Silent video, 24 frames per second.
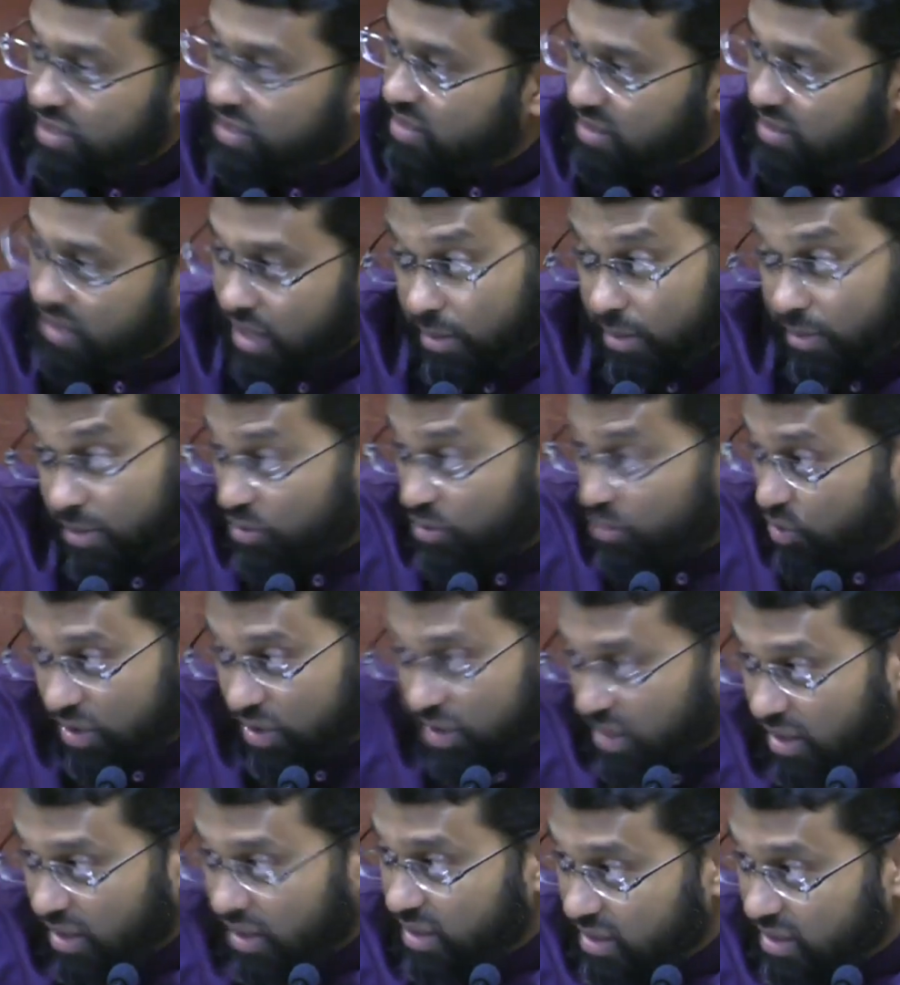is not meant to
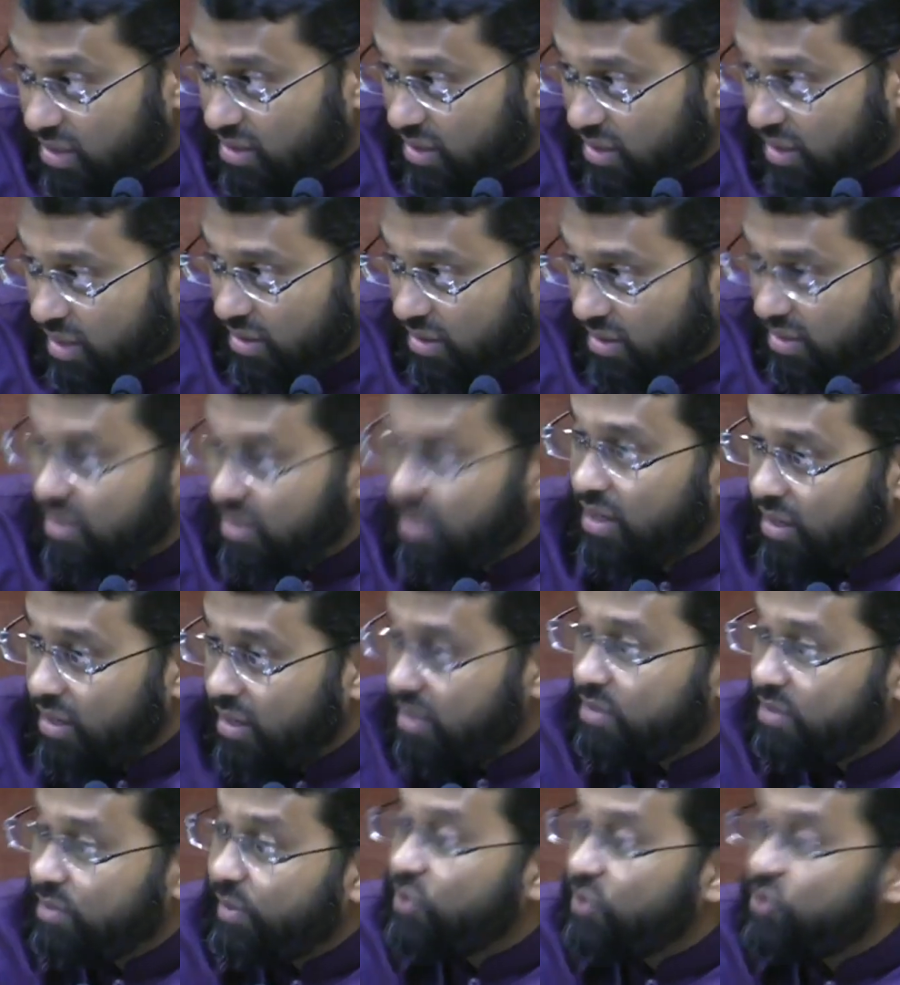kill his sons.
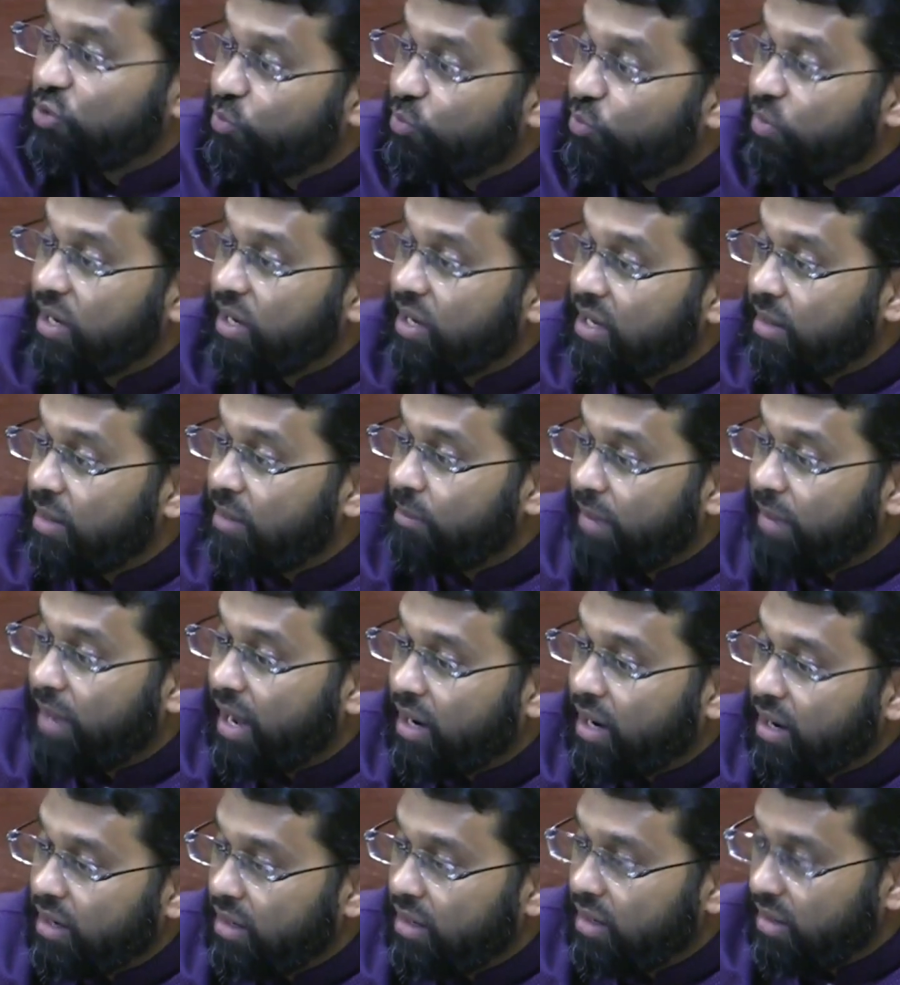It's meant to bring him
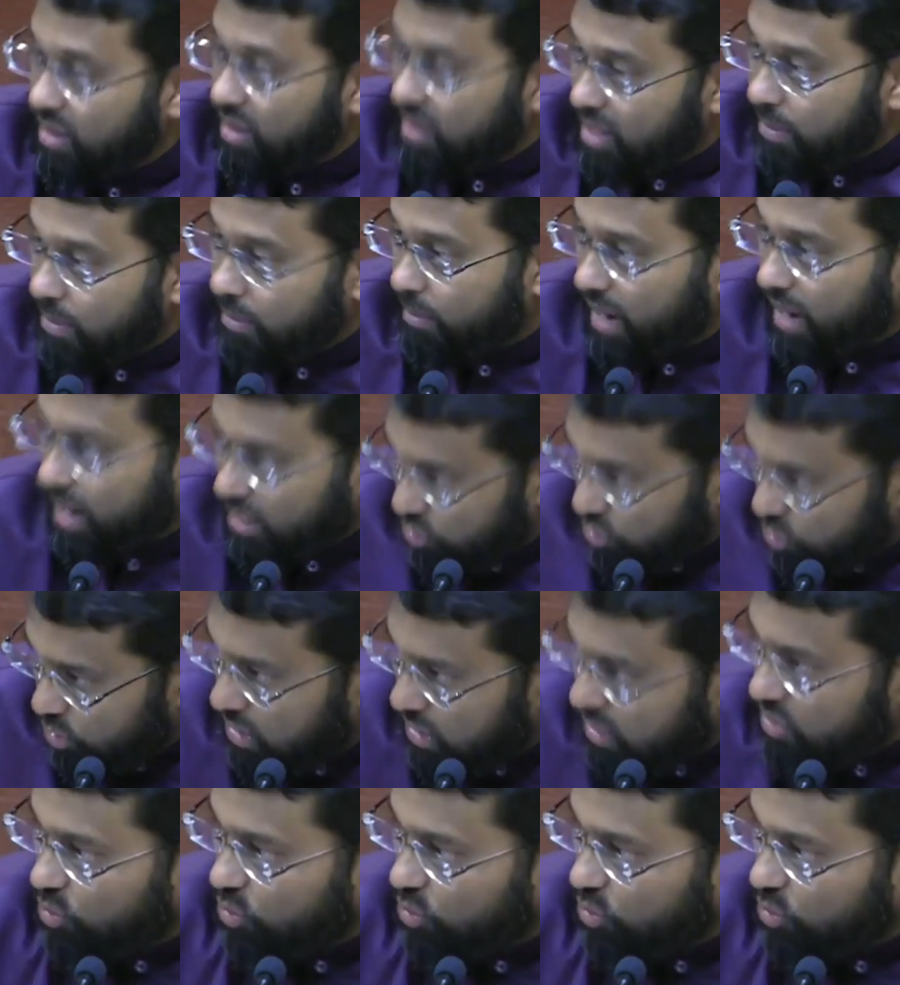back, them back to his